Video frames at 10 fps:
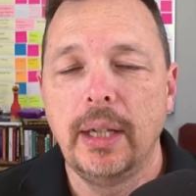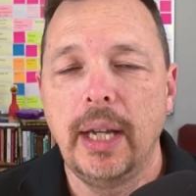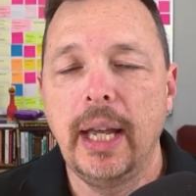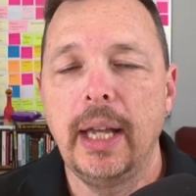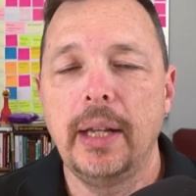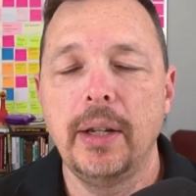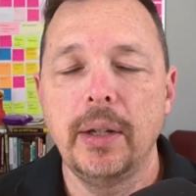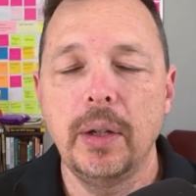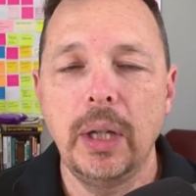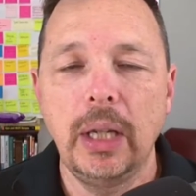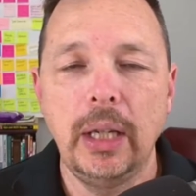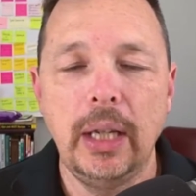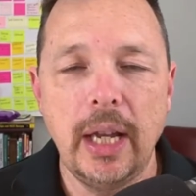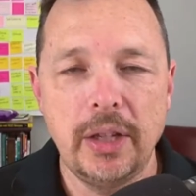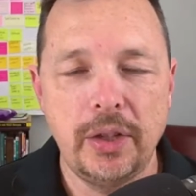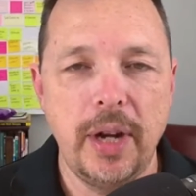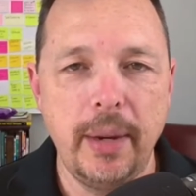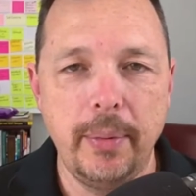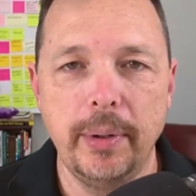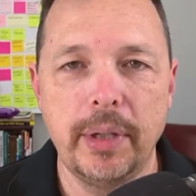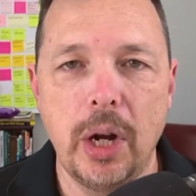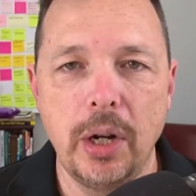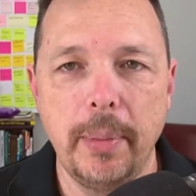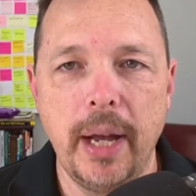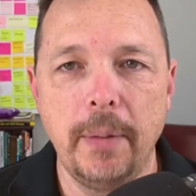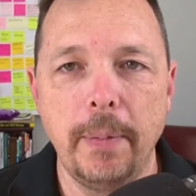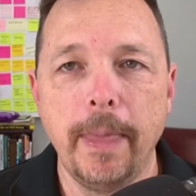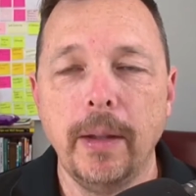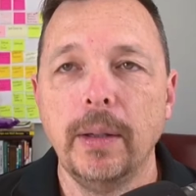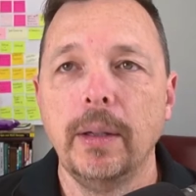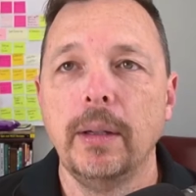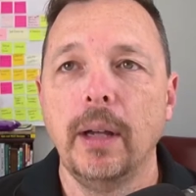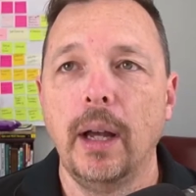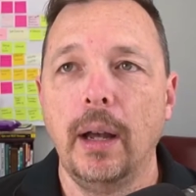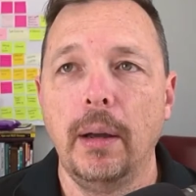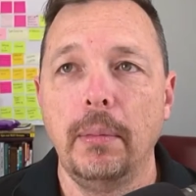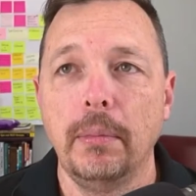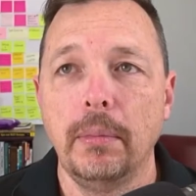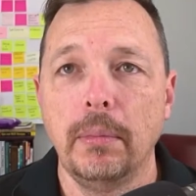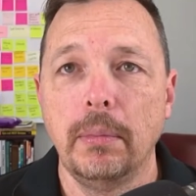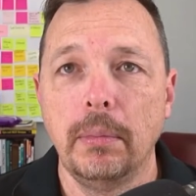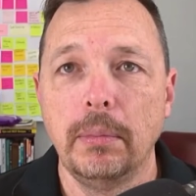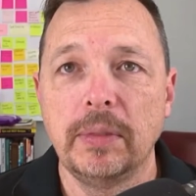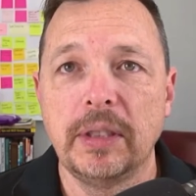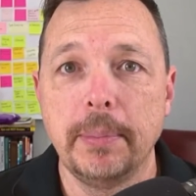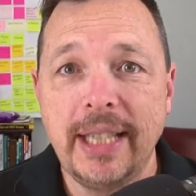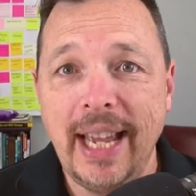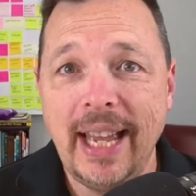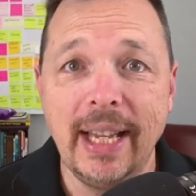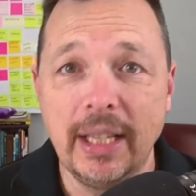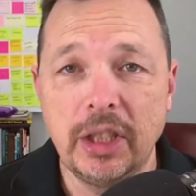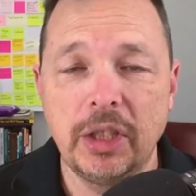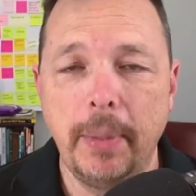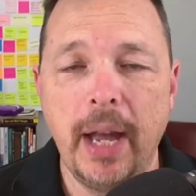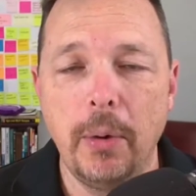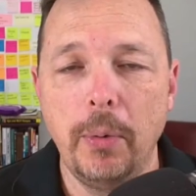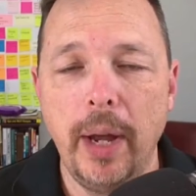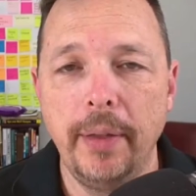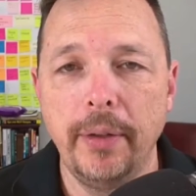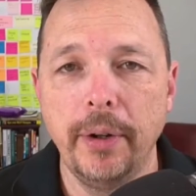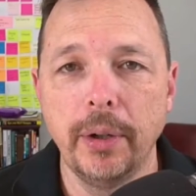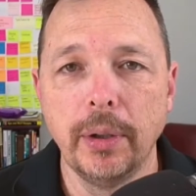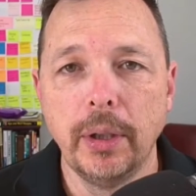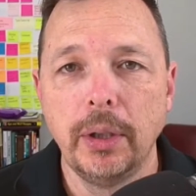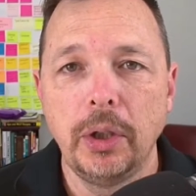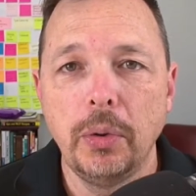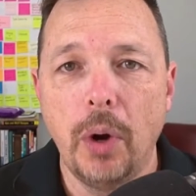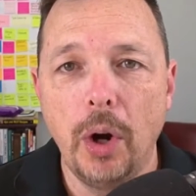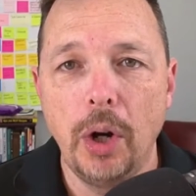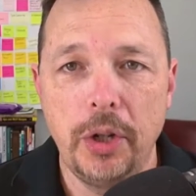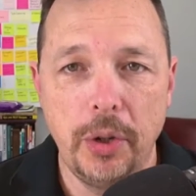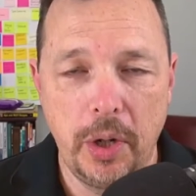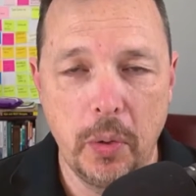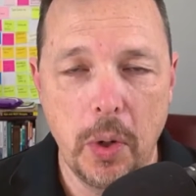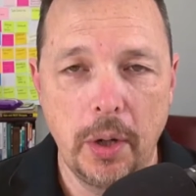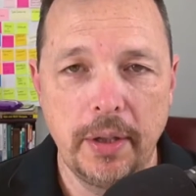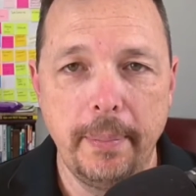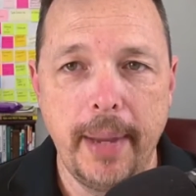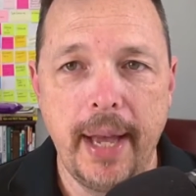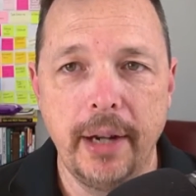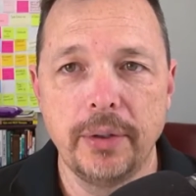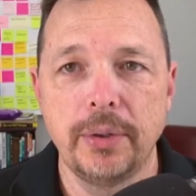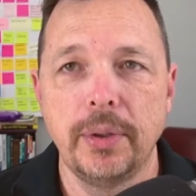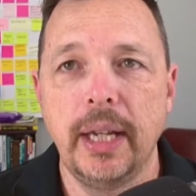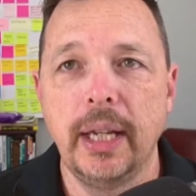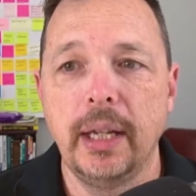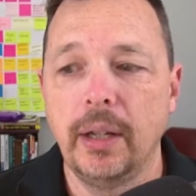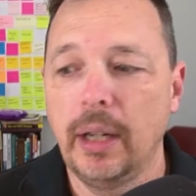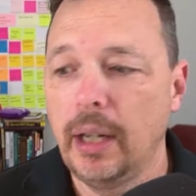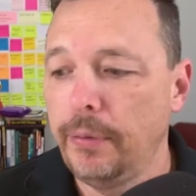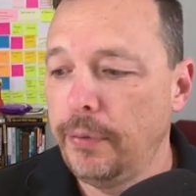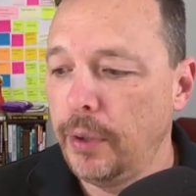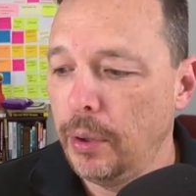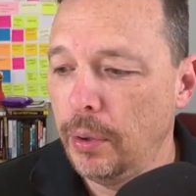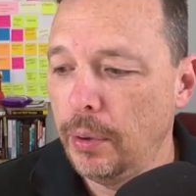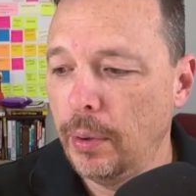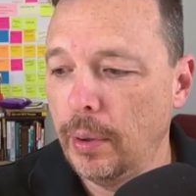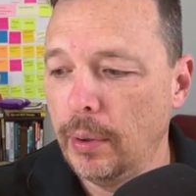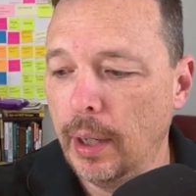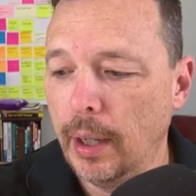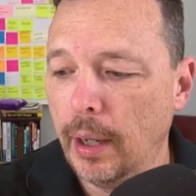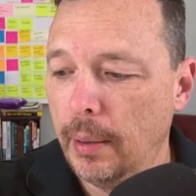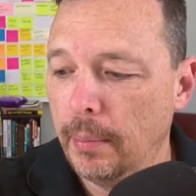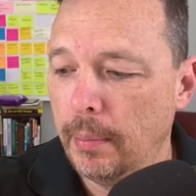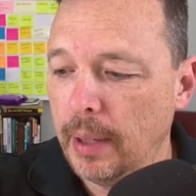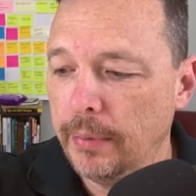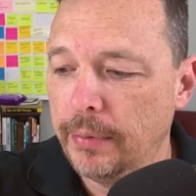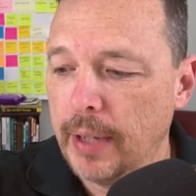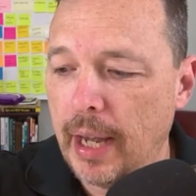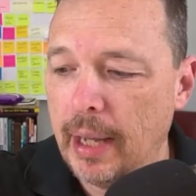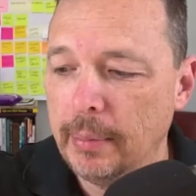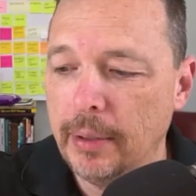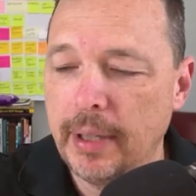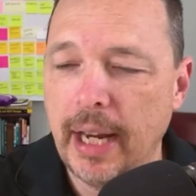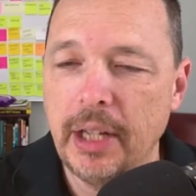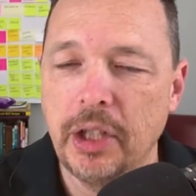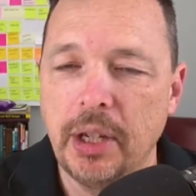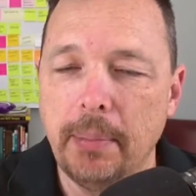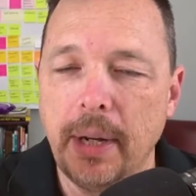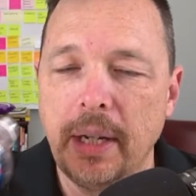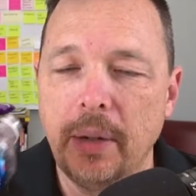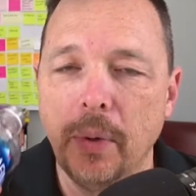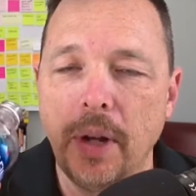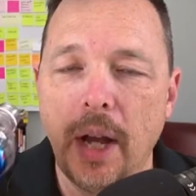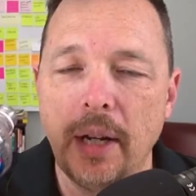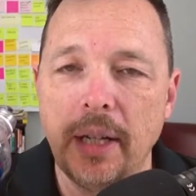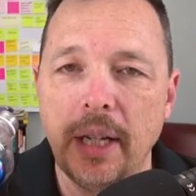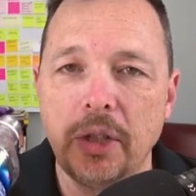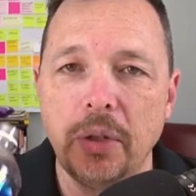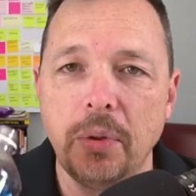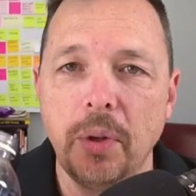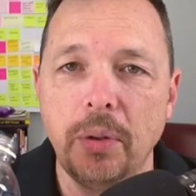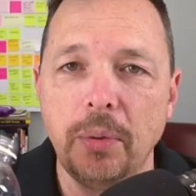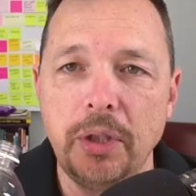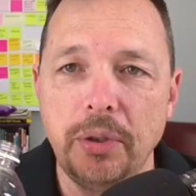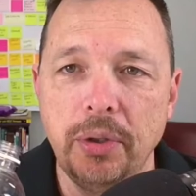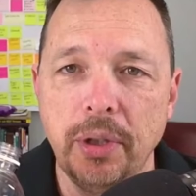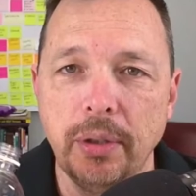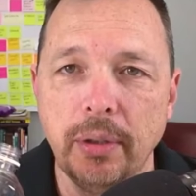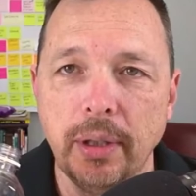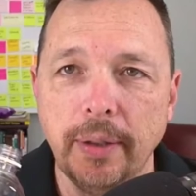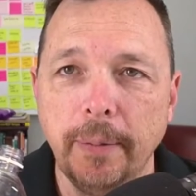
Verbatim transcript: And yesterday we were talking about um, some tests about whether you are doing work that matters. And if you, um, if time, location, and money were not an issue, what would you do?